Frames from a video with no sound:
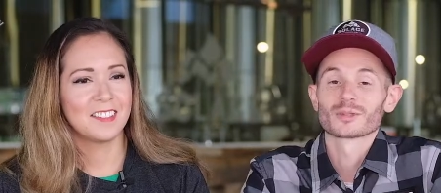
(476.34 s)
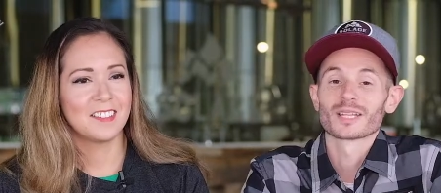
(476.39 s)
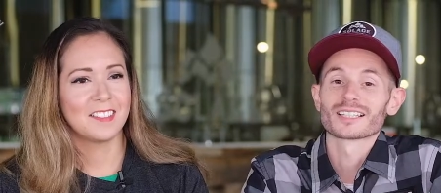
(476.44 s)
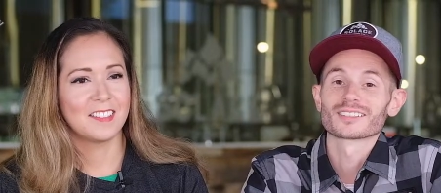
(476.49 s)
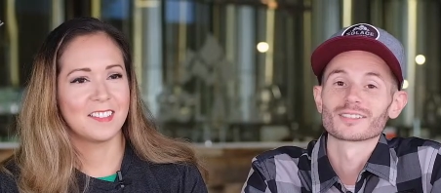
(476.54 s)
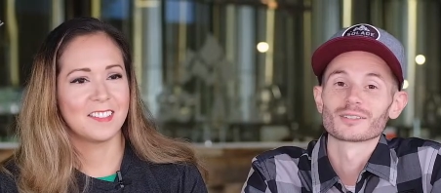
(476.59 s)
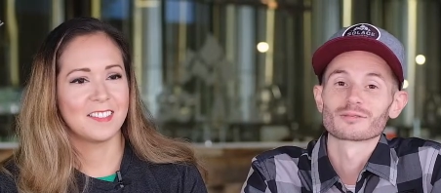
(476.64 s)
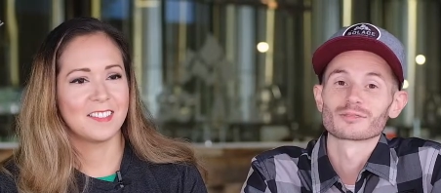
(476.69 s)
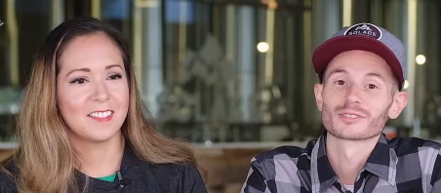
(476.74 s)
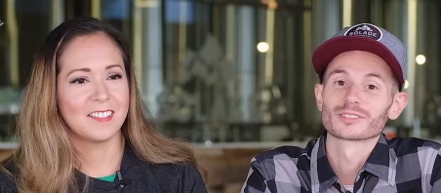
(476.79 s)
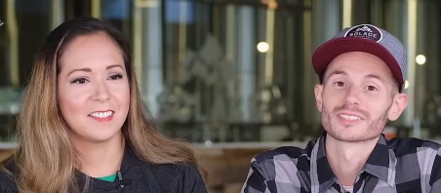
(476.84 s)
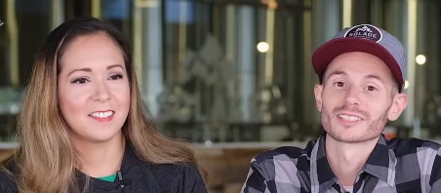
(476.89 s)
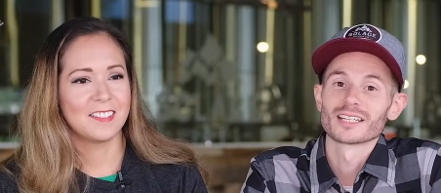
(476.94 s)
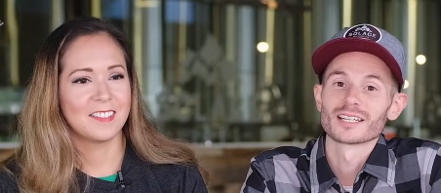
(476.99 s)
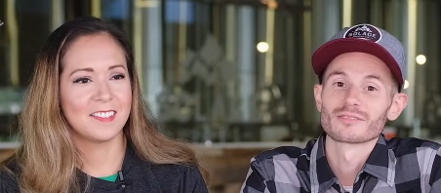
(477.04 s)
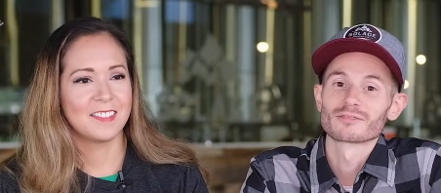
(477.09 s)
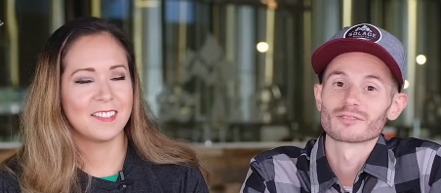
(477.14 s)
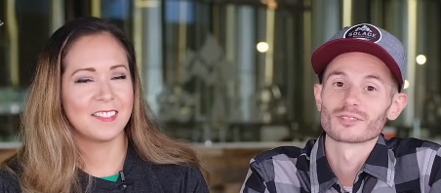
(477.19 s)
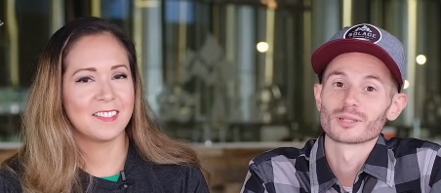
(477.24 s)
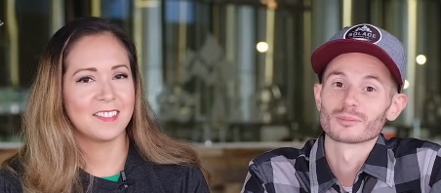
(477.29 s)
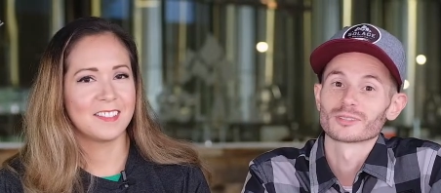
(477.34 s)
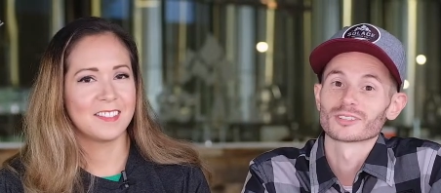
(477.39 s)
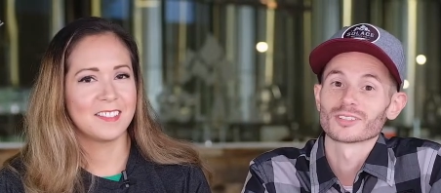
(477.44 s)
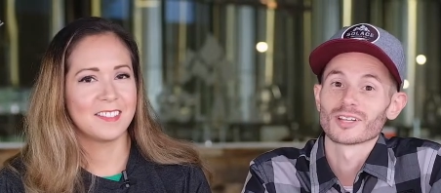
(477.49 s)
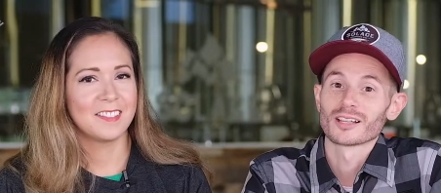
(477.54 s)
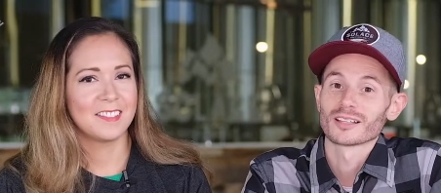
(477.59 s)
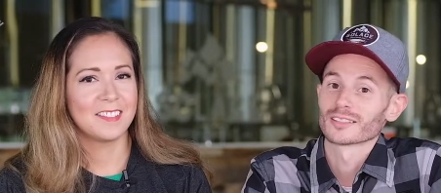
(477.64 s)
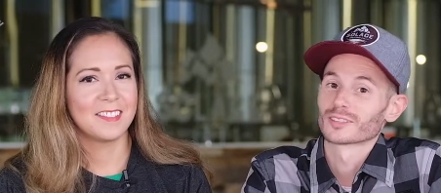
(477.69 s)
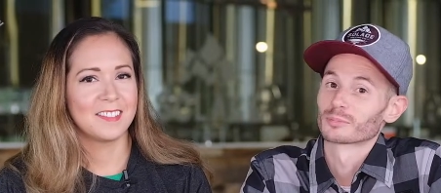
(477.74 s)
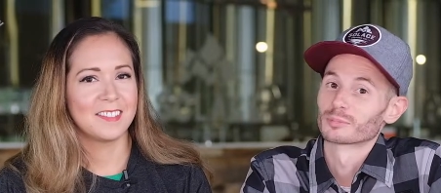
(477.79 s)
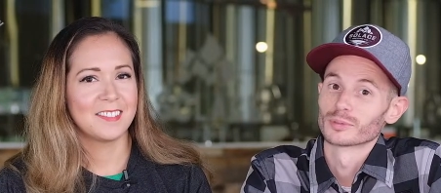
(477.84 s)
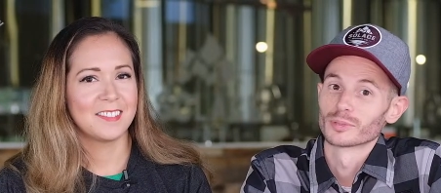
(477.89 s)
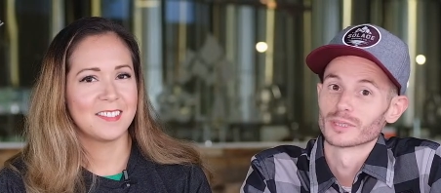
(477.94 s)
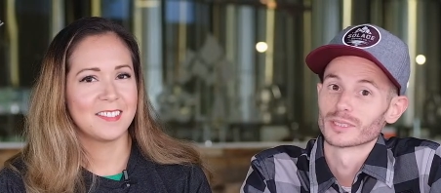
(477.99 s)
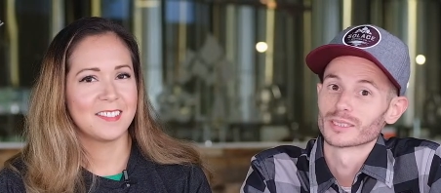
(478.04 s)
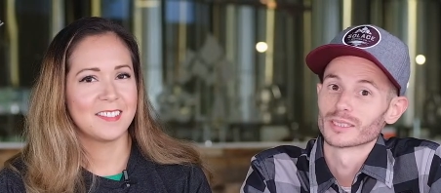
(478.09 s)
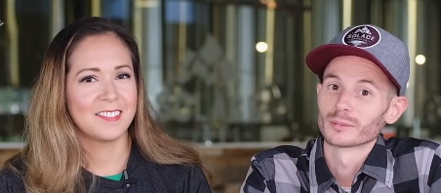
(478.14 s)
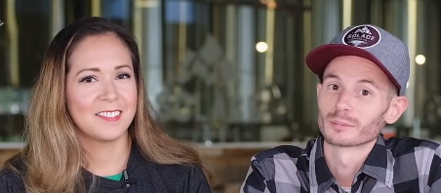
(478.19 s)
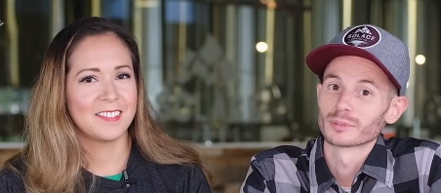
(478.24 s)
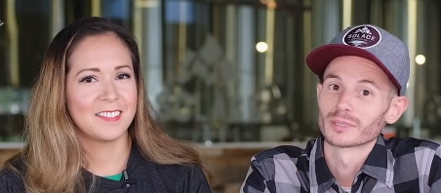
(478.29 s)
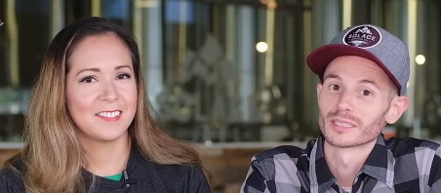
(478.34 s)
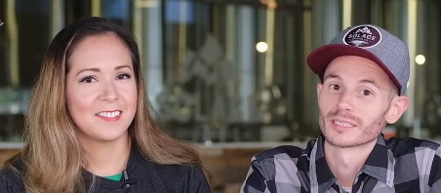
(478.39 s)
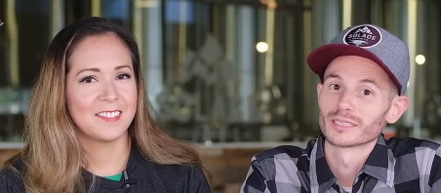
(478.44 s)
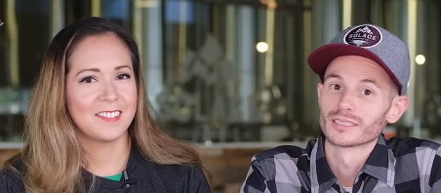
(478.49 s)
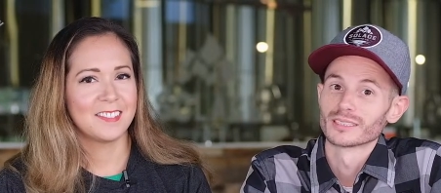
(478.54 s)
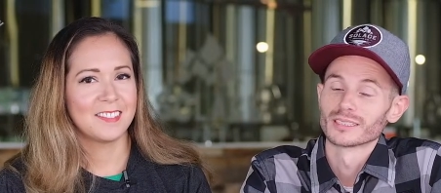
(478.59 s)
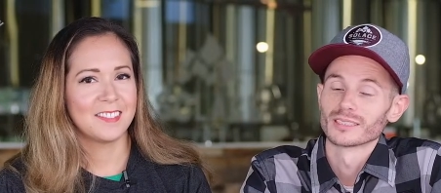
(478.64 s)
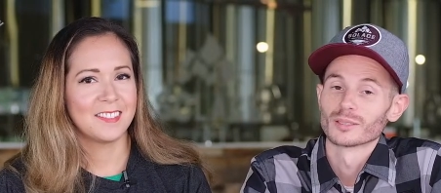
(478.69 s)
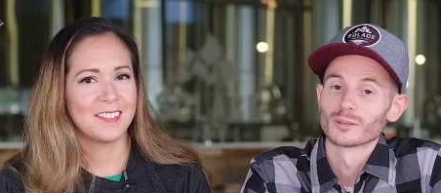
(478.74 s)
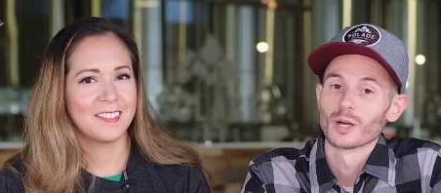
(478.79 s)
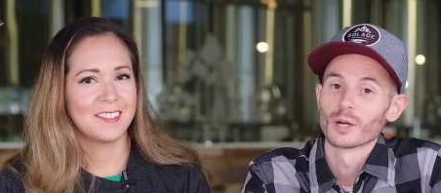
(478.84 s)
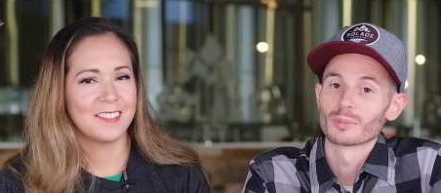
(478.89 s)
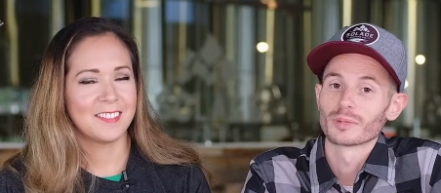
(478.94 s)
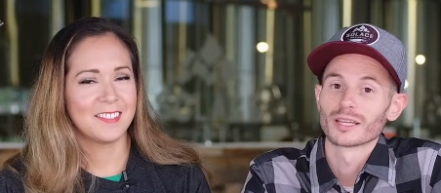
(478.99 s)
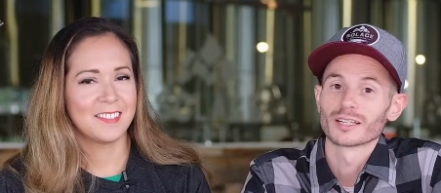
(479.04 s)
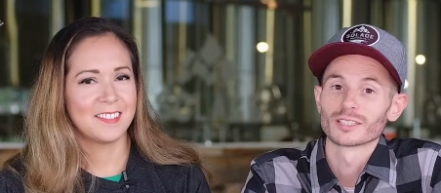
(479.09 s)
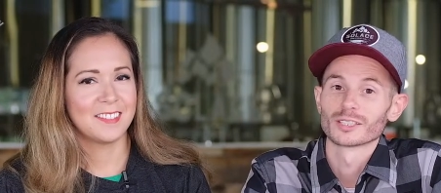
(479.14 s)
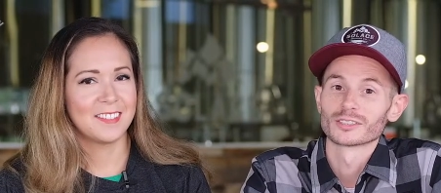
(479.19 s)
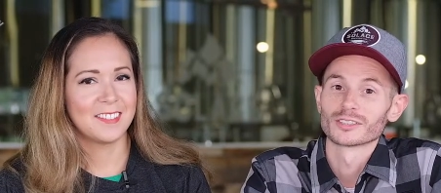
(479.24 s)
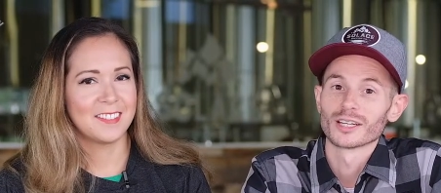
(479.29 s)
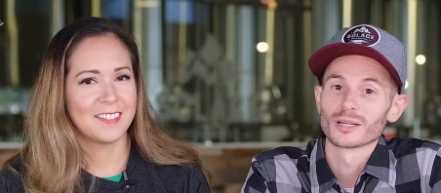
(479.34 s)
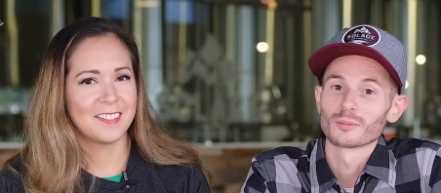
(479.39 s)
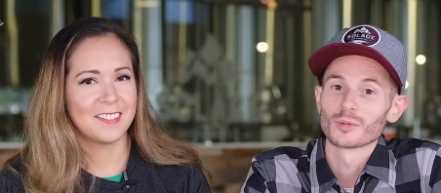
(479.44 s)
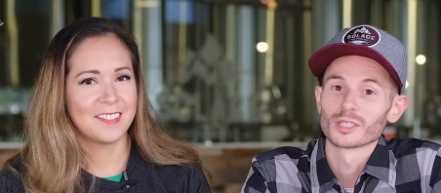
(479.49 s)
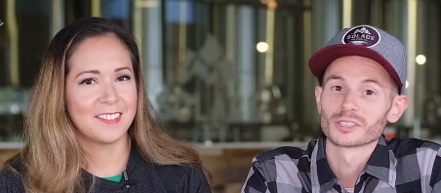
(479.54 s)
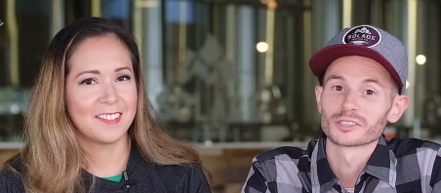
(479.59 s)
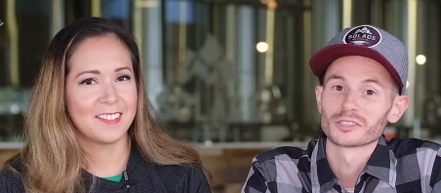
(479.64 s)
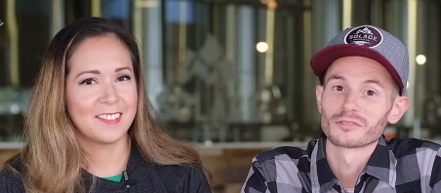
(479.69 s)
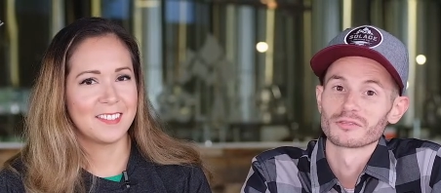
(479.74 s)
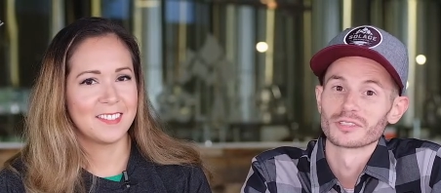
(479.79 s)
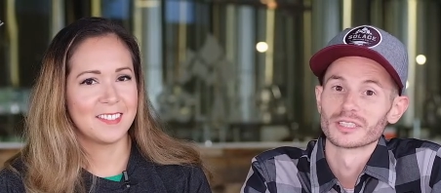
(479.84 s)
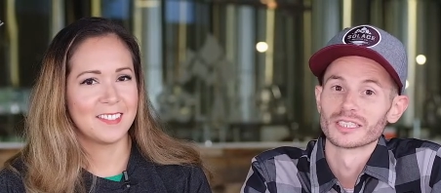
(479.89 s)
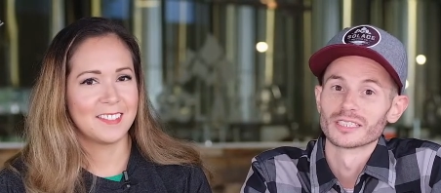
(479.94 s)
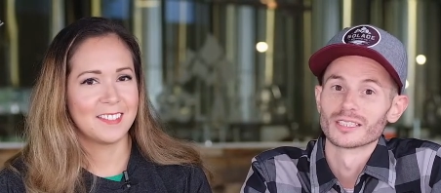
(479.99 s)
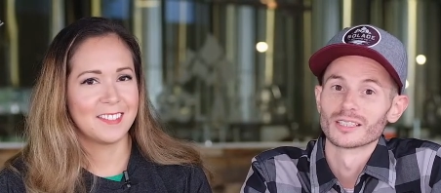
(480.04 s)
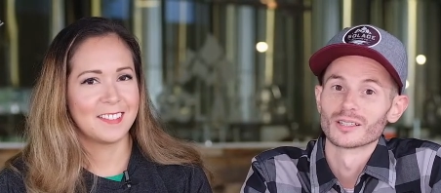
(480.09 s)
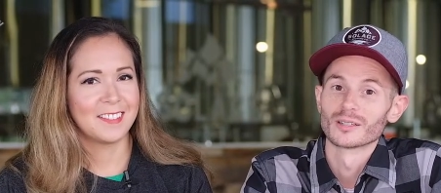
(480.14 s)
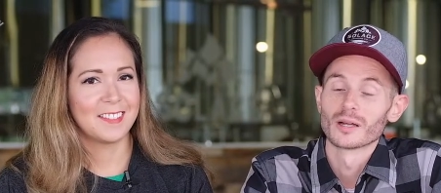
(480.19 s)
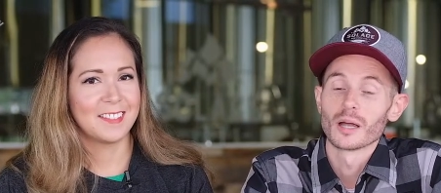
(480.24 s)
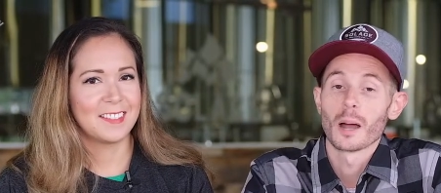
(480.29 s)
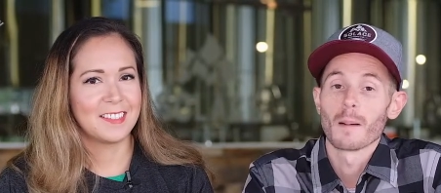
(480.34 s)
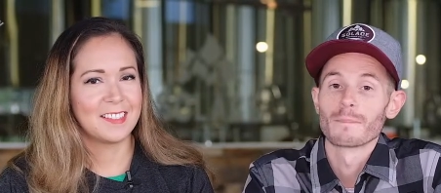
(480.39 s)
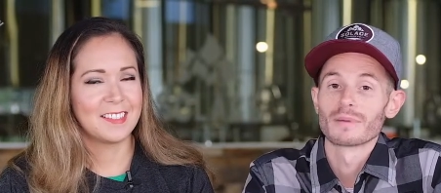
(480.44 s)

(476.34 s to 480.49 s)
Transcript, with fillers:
Speaker 1: well, that's it for today from Solace Brewing Company. We hope you had a good time watching the video. A